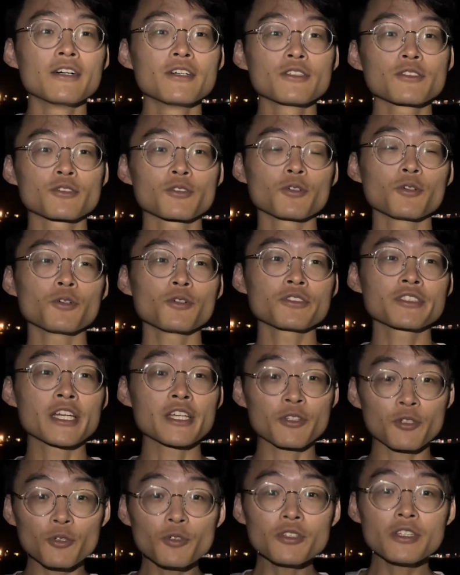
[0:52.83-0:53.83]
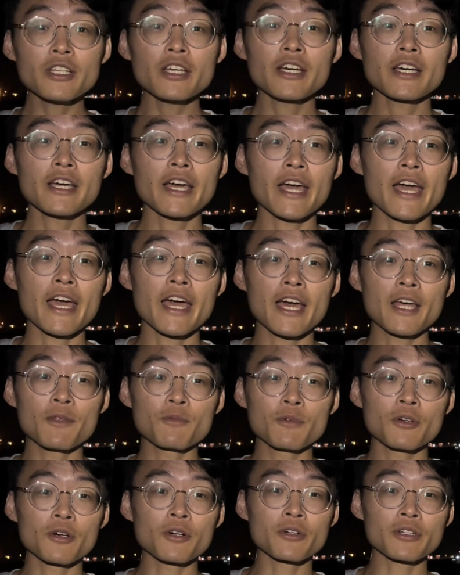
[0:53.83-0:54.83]
So stay tuned
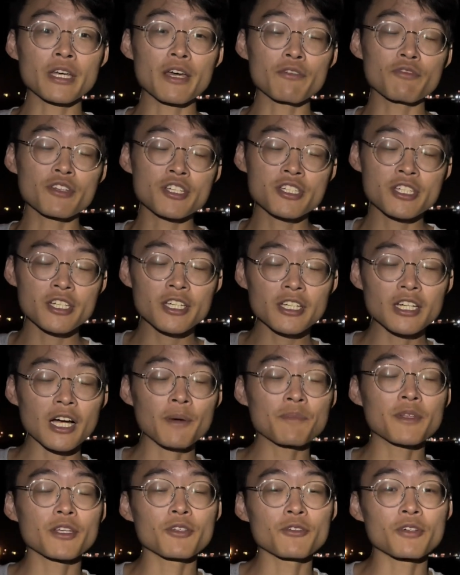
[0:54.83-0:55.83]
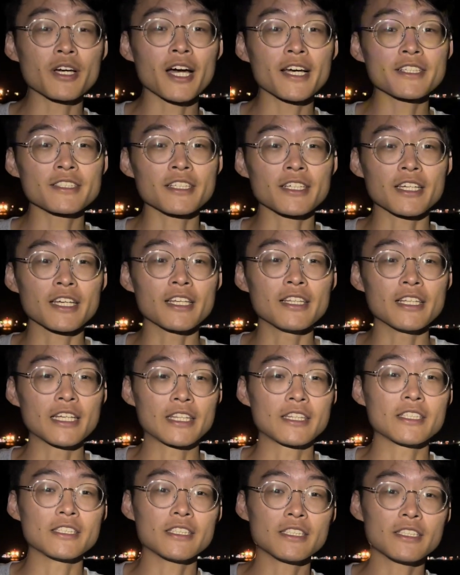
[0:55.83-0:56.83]
and we'll get fishing, update you guys again
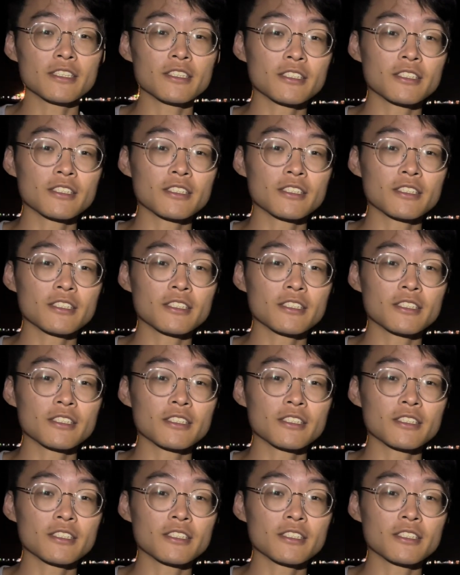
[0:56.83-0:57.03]
later.